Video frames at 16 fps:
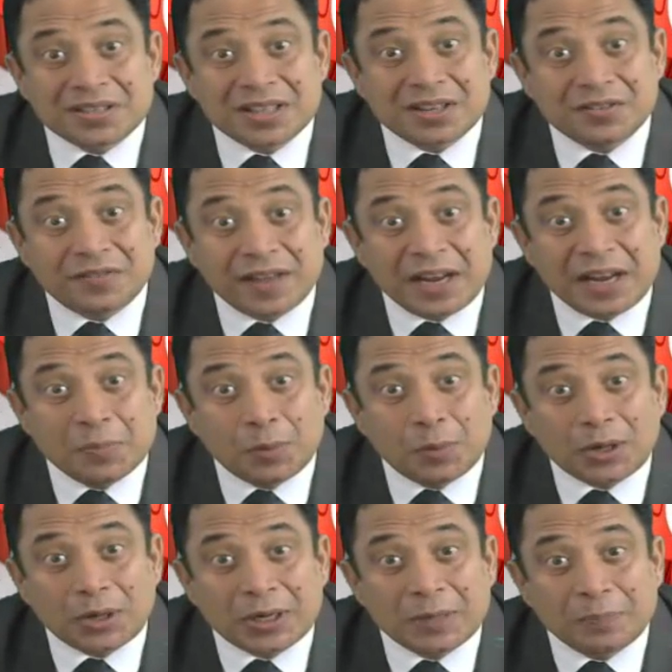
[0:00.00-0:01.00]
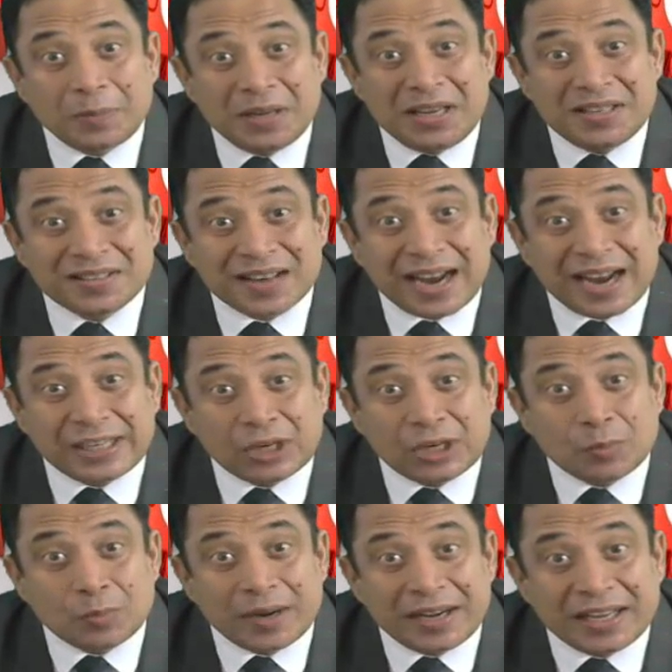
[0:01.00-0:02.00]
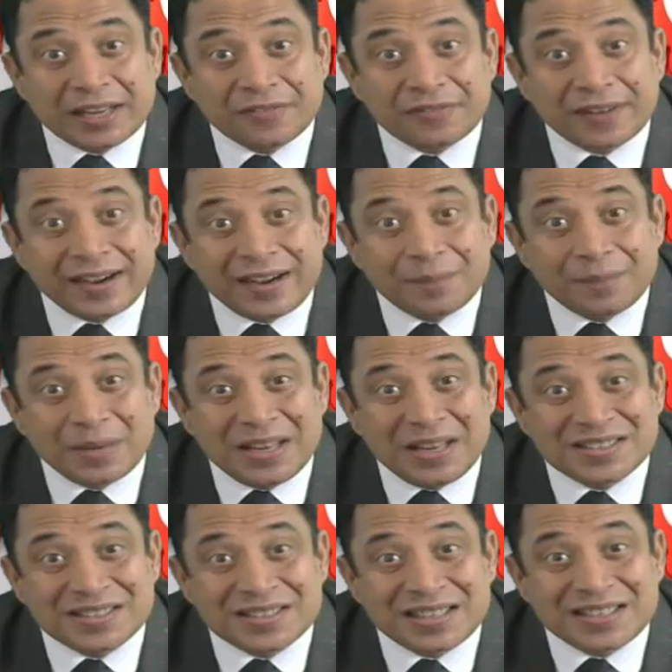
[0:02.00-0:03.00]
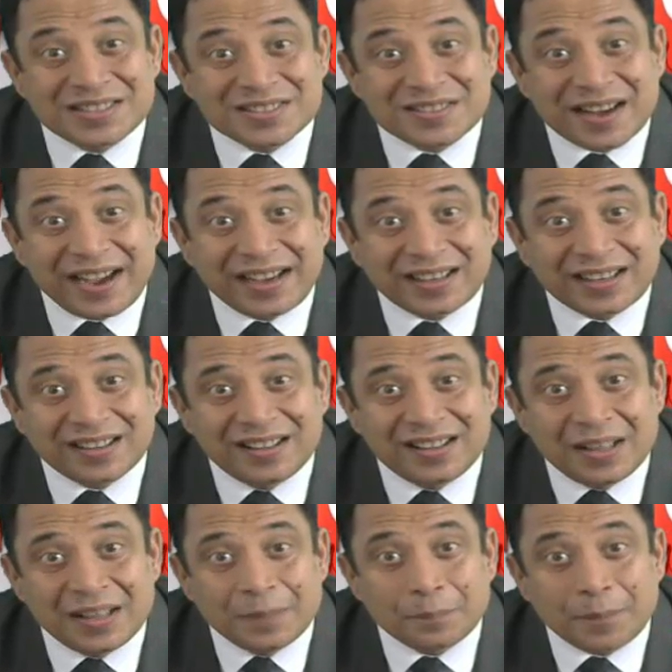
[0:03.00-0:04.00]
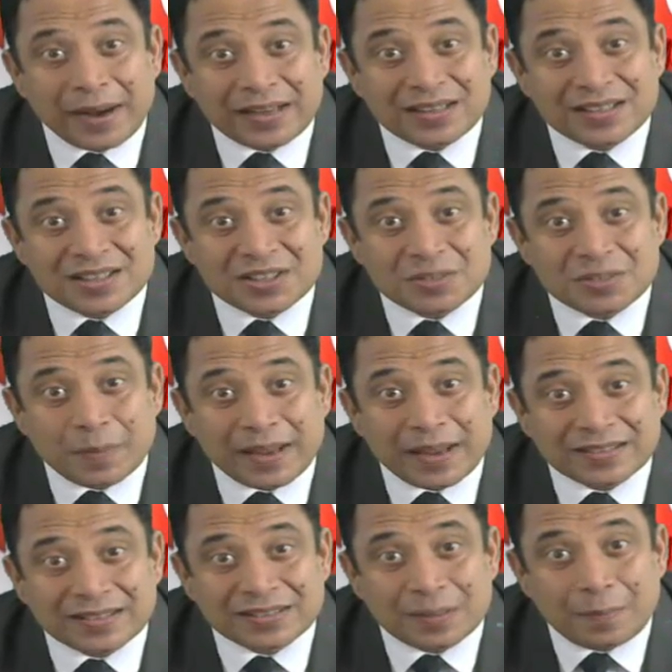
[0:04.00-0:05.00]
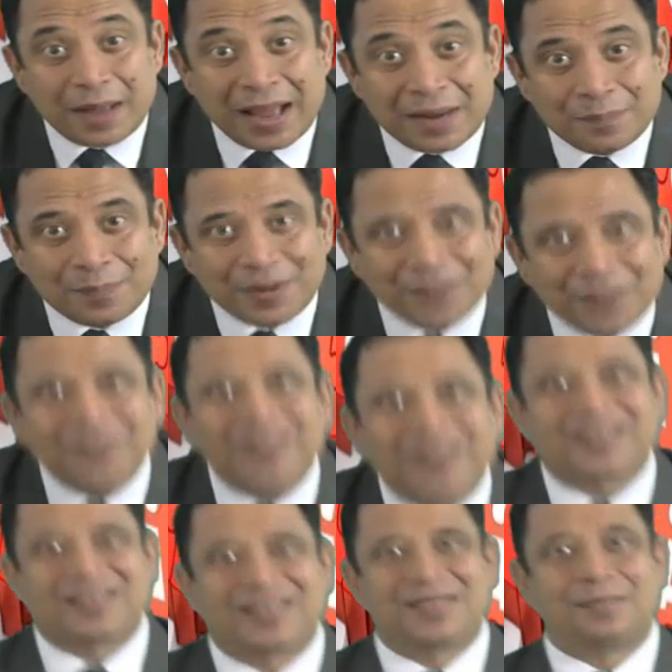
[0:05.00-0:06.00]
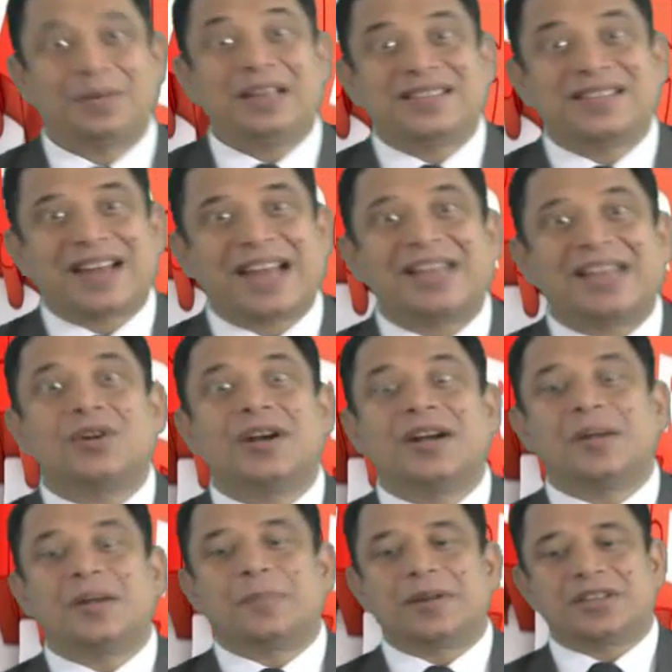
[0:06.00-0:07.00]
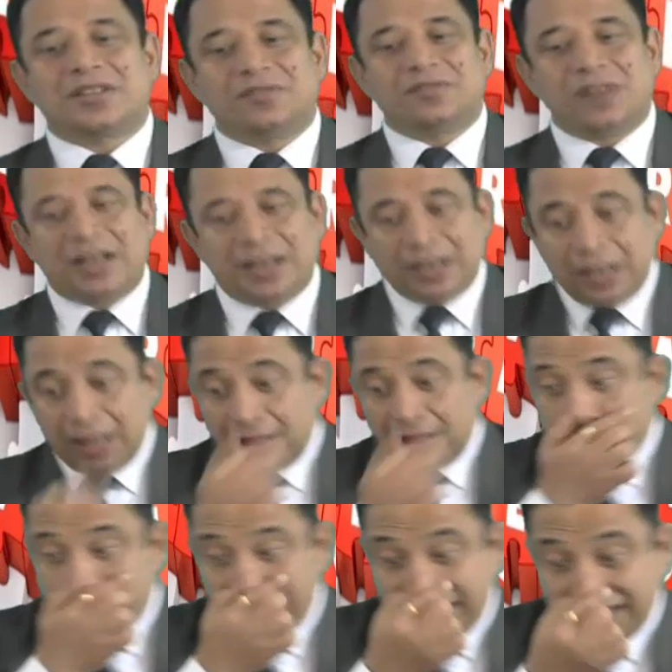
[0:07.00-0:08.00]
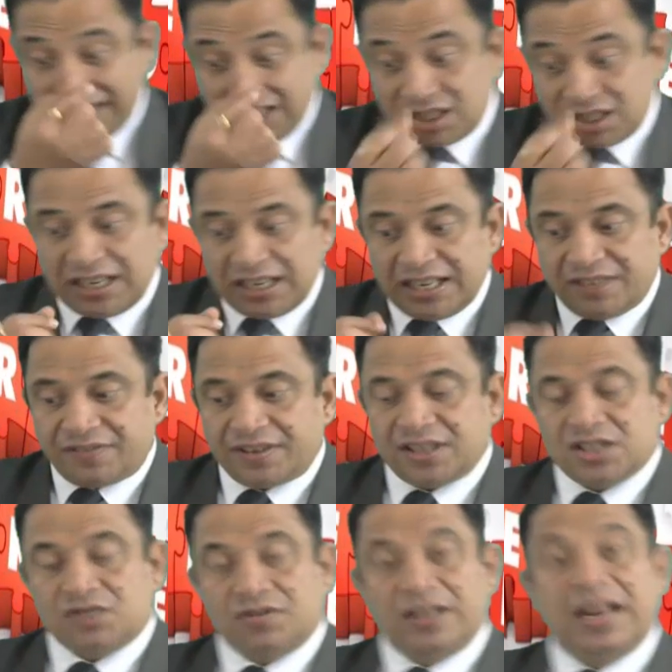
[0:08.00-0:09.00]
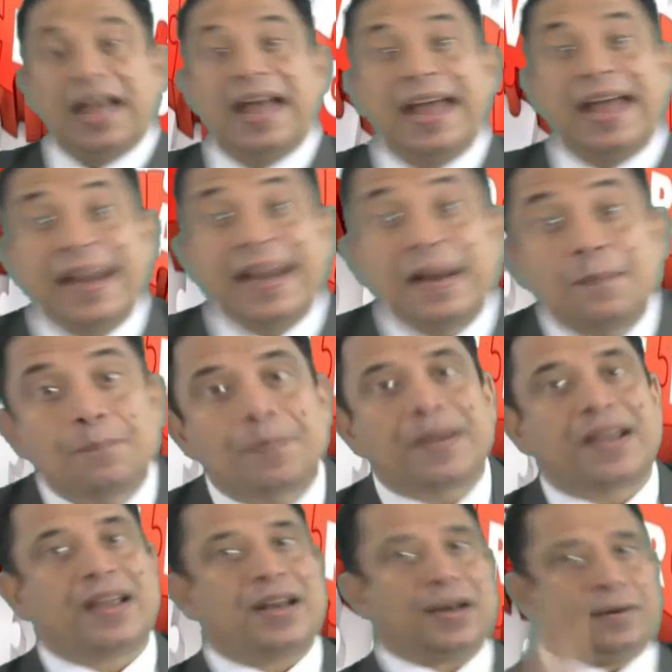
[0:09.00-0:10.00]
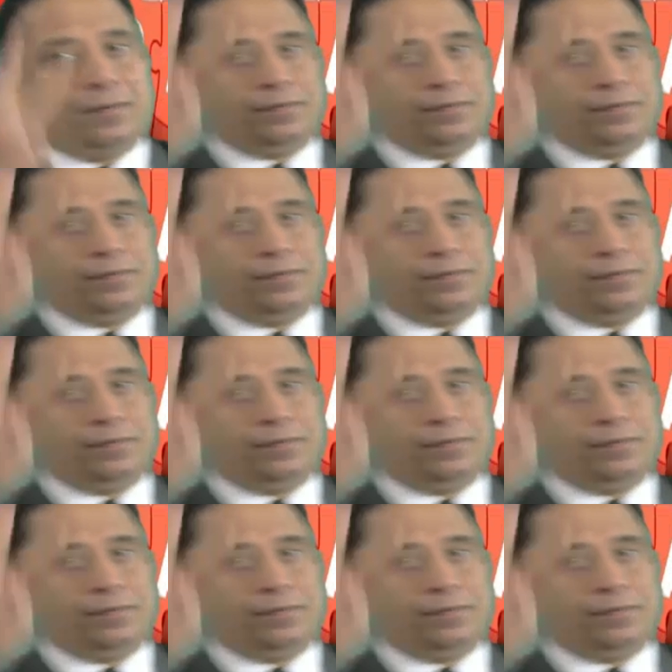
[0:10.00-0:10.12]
are very important. Please write down, my dear friend. Please sit straight. Practice makes the man perfect. Please write down interpretation 1. Financial leverage will help in.